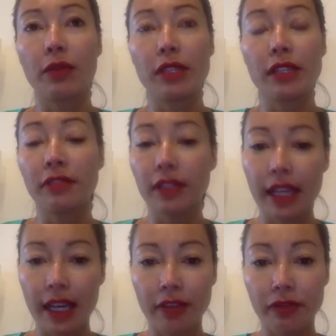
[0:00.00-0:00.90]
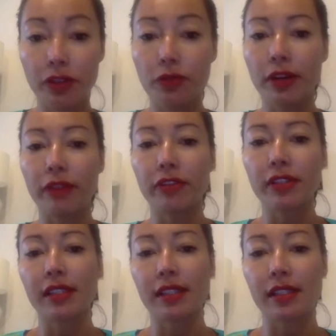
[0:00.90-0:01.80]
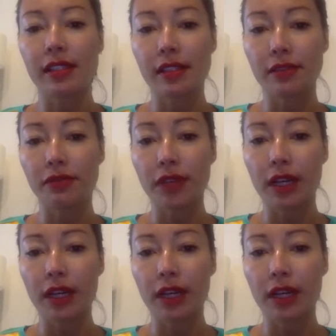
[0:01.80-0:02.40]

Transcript: We definitely had a few references of